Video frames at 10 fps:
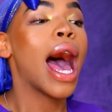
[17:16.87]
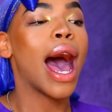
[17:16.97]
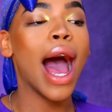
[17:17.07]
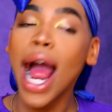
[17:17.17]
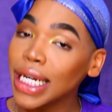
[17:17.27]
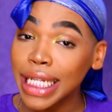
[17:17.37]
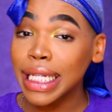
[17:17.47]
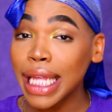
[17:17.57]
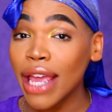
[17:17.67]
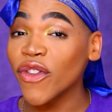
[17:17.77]

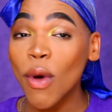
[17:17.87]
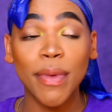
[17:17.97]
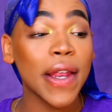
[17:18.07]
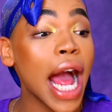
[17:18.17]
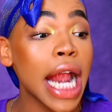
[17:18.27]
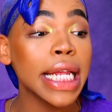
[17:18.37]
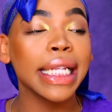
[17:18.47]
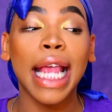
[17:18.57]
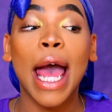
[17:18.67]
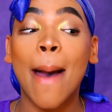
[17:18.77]
Honestly, if you want to be
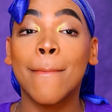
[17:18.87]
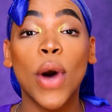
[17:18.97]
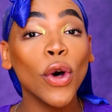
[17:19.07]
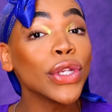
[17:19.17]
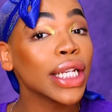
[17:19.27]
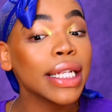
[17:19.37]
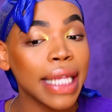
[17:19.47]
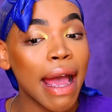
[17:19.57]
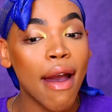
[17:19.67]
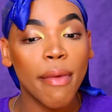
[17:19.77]
honest, most of the
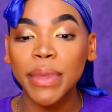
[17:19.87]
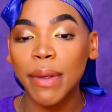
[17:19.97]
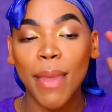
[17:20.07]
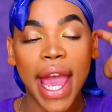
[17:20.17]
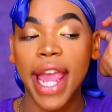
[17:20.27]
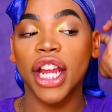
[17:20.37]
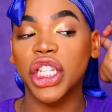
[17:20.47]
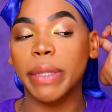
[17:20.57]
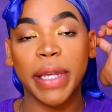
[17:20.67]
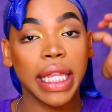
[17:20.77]
times my hair
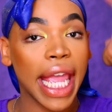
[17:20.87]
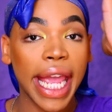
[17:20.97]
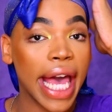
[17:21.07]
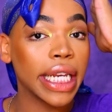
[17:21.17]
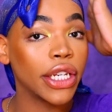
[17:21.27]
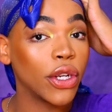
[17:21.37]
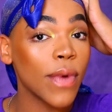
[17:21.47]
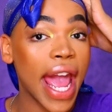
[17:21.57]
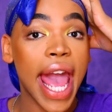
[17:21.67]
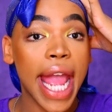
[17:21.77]
just be laying under
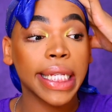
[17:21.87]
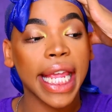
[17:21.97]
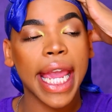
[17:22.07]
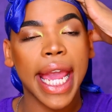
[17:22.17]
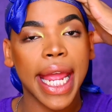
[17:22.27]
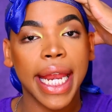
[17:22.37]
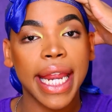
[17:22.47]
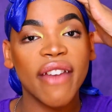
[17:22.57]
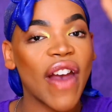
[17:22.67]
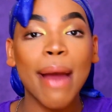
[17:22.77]
do-rags, and
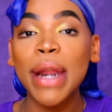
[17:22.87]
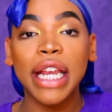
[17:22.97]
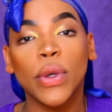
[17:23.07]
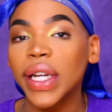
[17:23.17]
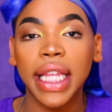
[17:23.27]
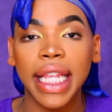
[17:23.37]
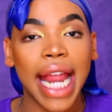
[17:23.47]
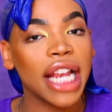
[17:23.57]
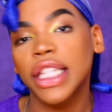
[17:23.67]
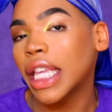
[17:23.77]
if I'm not doing nothing,
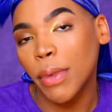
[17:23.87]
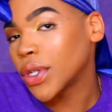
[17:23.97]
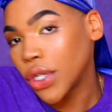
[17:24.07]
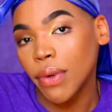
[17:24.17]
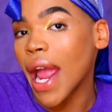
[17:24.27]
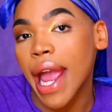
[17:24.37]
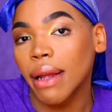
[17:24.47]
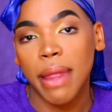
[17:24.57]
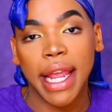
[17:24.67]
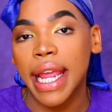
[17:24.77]
I just keep on the
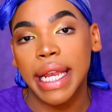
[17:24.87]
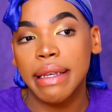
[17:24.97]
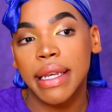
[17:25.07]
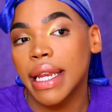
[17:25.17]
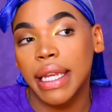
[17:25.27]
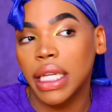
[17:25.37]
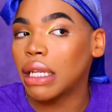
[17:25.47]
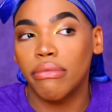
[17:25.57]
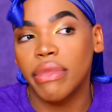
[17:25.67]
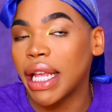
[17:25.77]
do-rag.
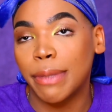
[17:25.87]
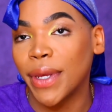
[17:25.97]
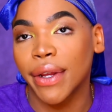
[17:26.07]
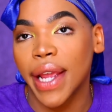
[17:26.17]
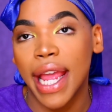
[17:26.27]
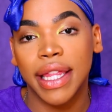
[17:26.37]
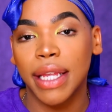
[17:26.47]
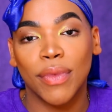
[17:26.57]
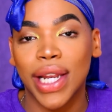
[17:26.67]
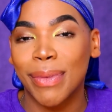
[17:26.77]
That's period. And
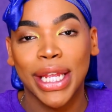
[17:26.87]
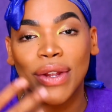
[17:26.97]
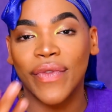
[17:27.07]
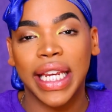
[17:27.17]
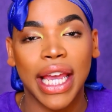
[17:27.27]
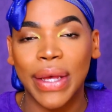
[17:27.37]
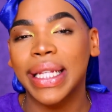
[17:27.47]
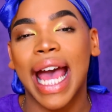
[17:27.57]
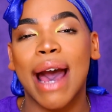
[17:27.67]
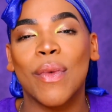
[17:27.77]
then when I'm getting on
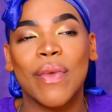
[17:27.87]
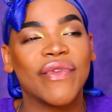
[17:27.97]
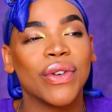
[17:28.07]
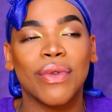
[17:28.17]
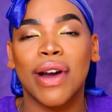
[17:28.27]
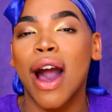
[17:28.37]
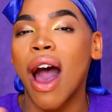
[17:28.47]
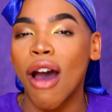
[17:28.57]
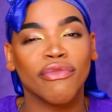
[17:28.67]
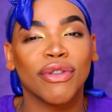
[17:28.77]
videos, I feel
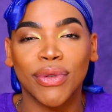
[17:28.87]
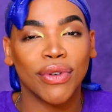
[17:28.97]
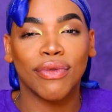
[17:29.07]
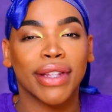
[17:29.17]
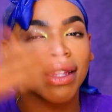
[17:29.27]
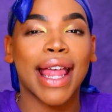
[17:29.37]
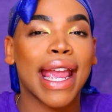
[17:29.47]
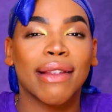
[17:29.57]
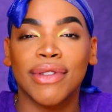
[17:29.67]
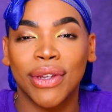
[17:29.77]
comfortable with
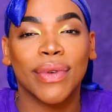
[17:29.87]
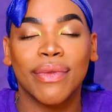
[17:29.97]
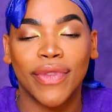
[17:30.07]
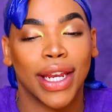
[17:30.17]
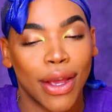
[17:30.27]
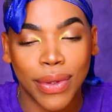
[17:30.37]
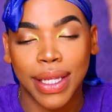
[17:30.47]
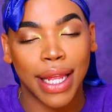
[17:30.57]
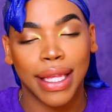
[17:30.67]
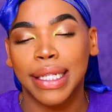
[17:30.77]
like doing videos
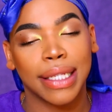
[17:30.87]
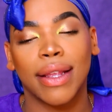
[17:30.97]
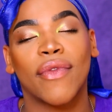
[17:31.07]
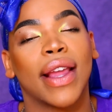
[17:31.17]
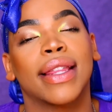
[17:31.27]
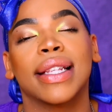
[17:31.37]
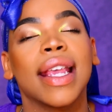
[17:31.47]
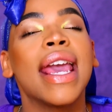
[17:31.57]
like this and stuff like this.